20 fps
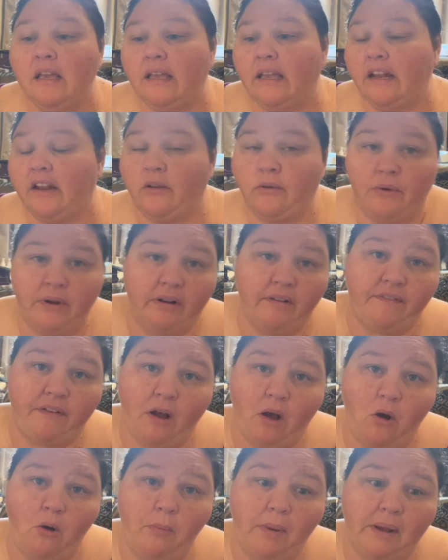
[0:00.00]
getting rid of
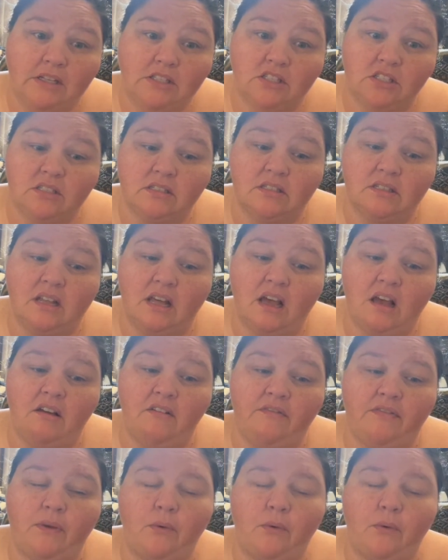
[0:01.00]
a whole bunch of stuff.